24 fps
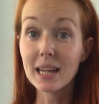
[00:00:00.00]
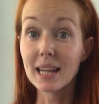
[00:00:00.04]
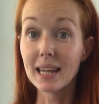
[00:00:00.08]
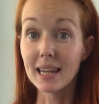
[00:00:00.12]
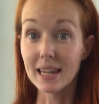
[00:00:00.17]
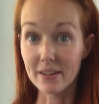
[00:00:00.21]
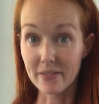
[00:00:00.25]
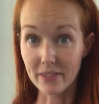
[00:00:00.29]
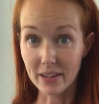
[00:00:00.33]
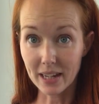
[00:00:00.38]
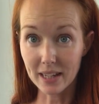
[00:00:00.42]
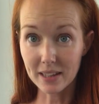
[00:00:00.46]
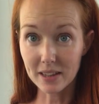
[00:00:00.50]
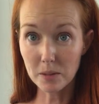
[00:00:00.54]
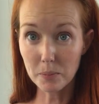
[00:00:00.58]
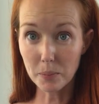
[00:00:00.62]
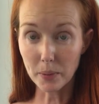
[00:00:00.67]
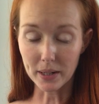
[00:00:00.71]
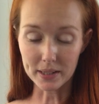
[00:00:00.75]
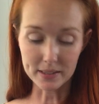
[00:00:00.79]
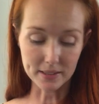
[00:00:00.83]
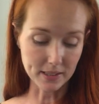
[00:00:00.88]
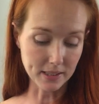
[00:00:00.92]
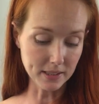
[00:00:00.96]
living in the
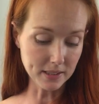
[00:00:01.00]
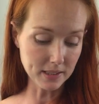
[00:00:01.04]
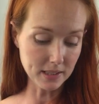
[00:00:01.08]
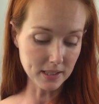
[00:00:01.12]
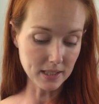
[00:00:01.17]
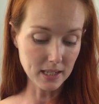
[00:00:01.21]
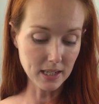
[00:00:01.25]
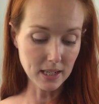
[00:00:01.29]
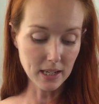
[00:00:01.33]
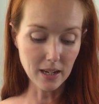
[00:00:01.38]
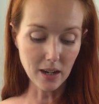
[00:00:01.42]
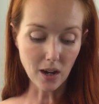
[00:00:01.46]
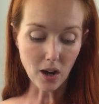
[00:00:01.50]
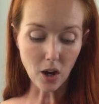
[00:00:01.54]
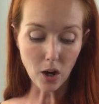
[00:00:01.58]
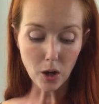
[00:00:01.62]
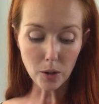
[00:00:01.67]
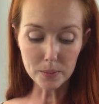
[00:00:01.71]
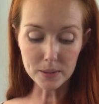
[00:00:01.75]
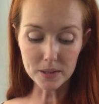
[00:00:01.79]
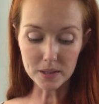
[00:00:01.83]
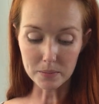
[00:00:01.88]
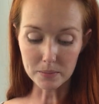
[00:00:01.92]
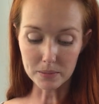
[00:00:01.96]
present,
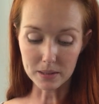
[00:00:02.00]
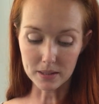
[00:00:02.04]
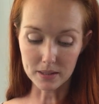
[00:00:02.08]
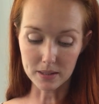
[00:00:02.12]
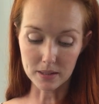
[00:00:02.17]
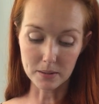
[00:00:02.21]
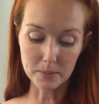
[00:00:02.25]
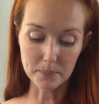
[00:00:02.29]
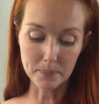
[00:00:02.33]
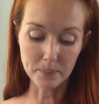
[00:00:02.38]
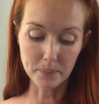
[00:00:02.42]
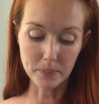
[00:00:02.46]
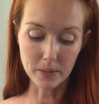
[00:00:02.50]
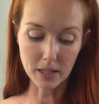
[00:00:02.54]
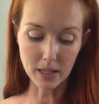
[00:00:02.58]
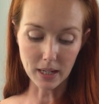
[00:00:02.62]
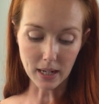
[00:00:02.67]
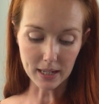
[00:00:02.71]
optimism,